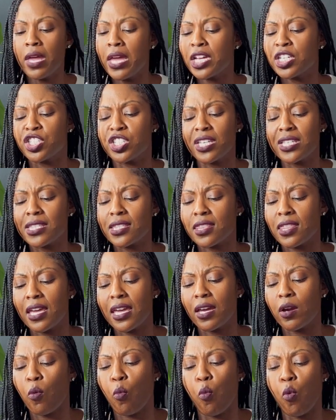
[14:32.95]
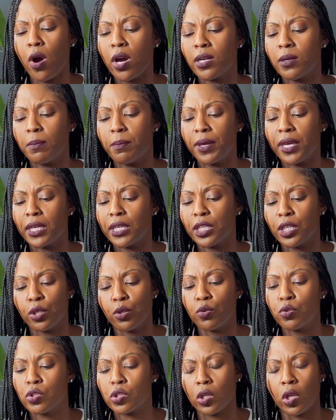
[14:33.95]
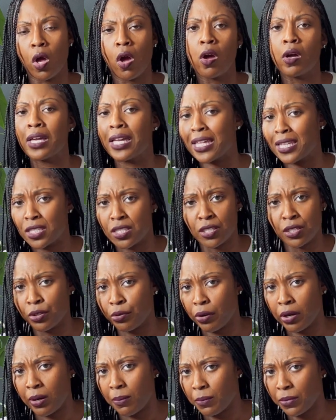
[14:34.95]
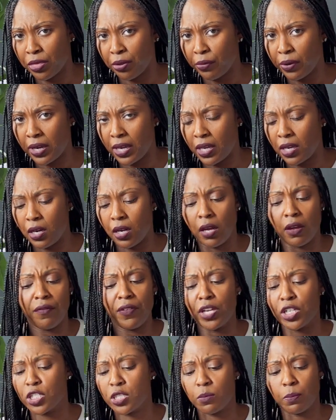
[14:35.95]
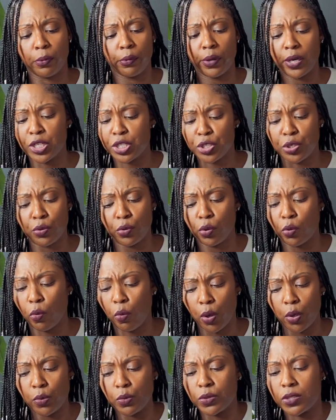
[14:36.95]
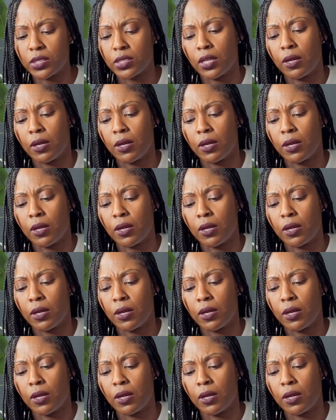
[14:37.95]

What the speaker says: Just think one big, huge, long Instagram thread of inspirational quotes